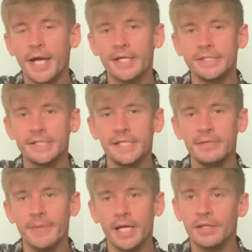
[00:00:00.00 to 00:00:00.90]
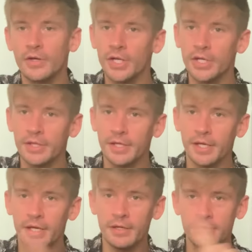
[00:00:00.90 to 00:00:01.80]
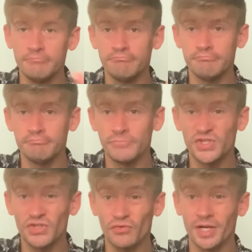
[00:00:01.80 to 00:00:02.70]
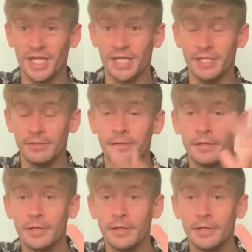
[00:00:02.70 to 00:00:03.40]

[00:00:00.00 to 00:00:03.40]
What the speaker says: can see by looking at the screen,